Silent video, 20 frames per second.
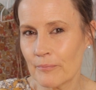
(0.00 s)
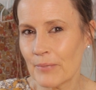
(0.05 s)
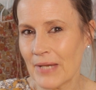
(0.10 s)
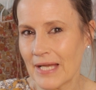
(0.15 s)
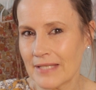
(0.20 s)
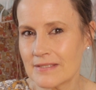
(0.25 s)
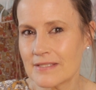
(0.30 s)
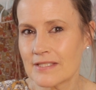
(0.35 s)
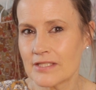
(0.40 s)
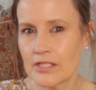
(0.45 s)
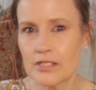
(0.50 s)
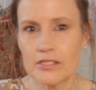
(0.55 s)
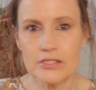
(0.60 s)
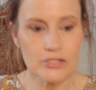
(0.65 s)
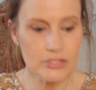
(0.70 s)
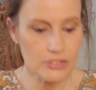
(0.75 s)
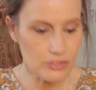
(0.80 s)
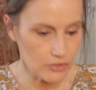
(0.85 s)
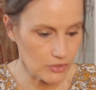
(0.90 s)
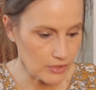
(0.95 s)
pants, you can
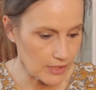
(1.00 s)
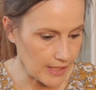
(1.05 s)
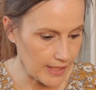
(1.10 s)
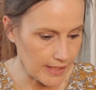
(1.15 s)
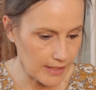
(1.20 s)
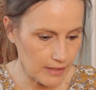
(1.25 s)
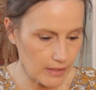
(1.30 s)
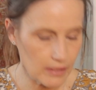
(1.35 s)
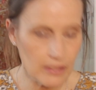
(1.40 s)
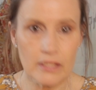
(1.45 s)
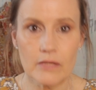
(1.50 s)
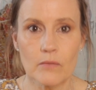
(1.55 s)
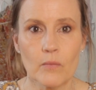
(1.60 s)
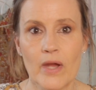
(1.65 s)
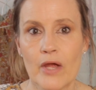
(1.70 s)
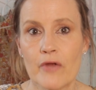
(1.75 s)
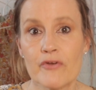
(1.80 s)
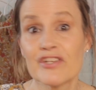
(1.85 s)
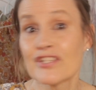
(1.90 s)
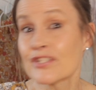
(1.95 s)
just look like you're
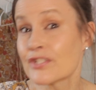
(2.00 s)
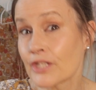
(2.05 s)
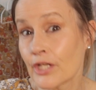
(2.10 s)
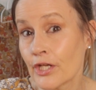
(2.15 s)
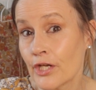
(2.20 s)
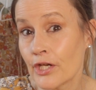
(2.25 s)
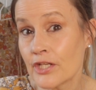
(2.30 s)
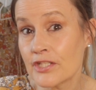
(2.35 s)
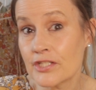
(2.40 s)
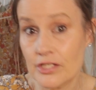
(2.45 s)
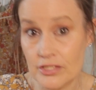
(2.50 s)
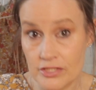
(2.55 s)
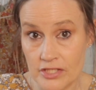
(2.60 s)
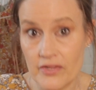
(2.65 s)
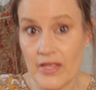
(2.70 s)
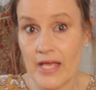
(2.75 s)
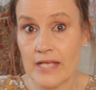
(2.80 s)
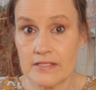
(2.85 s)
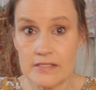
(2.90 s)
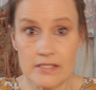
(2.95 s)
wearing a skirt because of
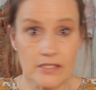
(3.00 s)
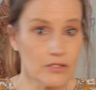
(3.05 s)
that,